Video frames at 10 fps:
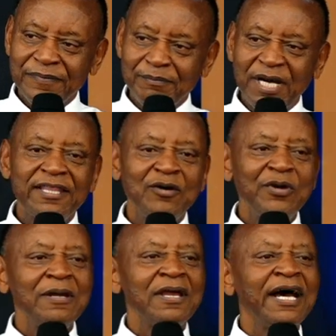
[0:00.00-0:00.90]
By the
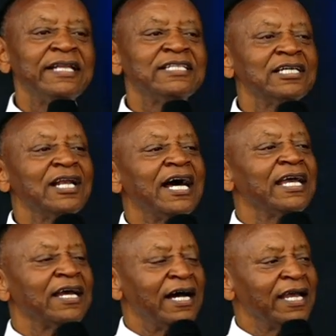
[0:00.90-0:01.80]
way, until
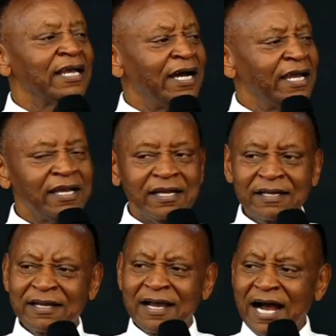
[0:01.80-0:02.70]
I, I, I,
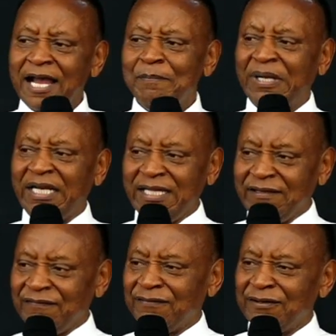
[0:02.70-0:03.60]
I believe